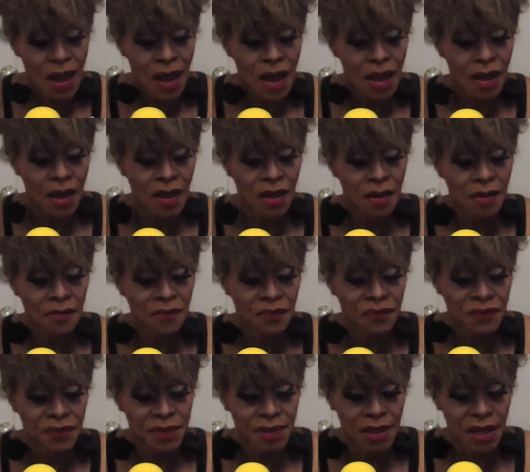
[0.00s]

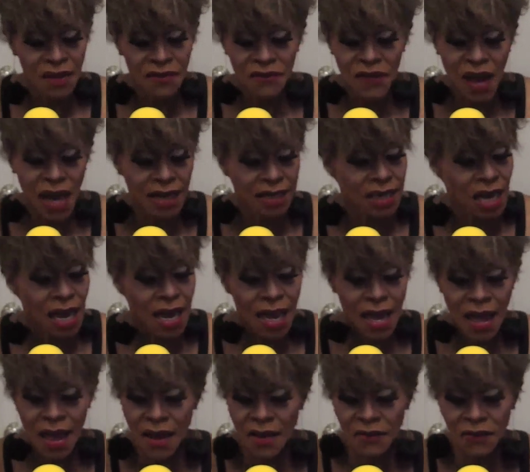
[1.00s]
In fact, I
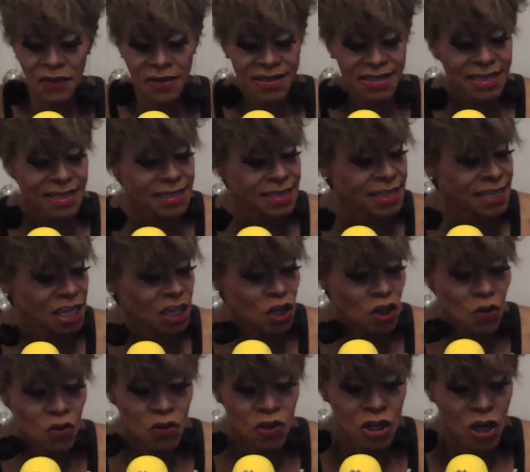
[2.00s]
have
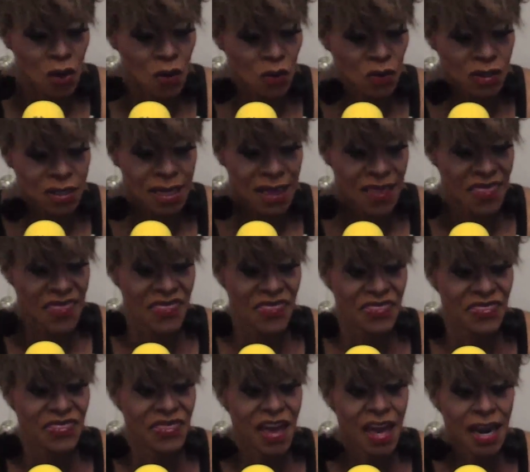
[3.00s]
16 new jokes
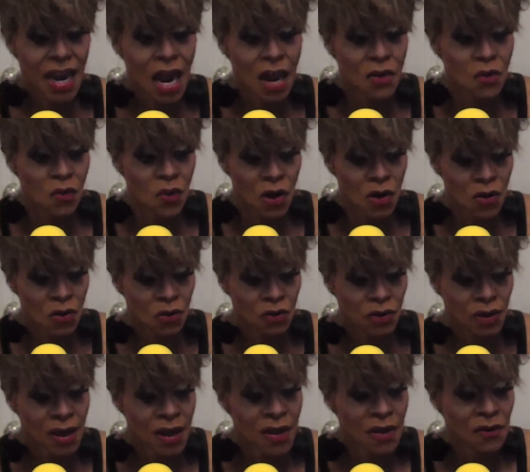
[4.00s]
that I wrote
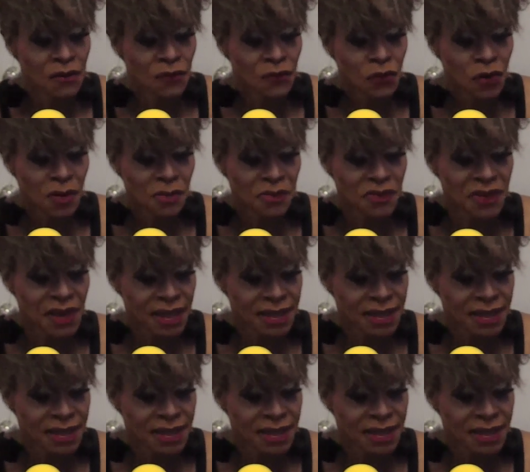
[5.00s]
from